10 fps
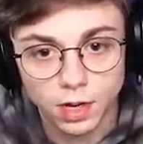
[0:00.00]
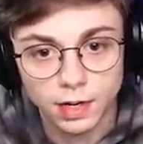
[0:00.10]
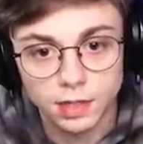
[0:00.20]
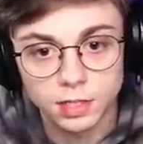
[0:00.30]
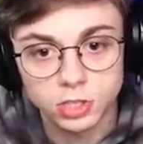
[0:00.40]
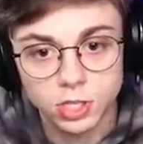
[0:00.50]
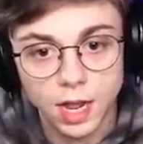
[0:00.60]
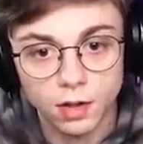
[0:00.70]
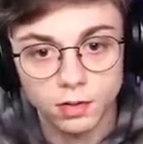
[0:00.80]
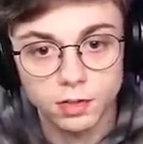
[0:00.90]
I glitched
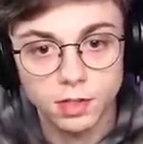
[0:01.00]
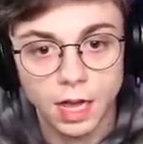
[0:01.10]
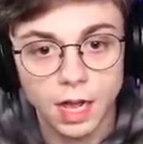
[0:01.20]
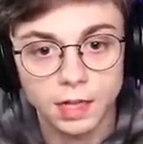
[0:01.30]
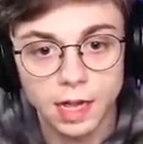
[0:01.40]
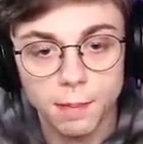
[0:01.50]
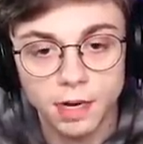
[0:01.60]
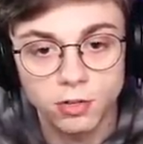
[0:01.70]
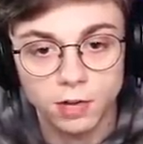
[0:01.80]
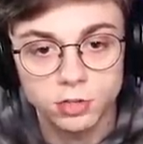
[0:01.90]
out. Ah, uh, yeah,
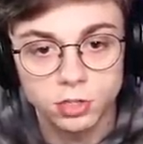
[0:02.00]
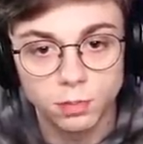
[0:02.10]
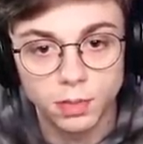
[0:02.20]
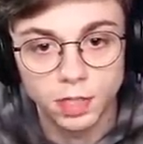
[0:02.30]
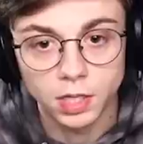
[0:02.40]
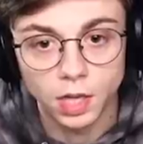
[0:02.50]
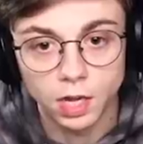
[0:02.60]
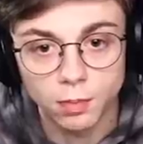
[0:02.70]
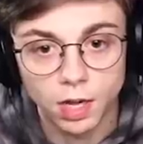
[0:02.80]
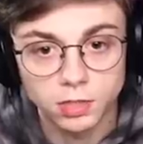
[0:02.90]
Minecraft's just a buggy game,
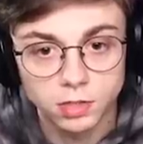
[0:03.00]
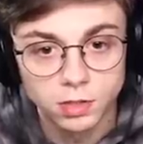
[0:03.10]
guys.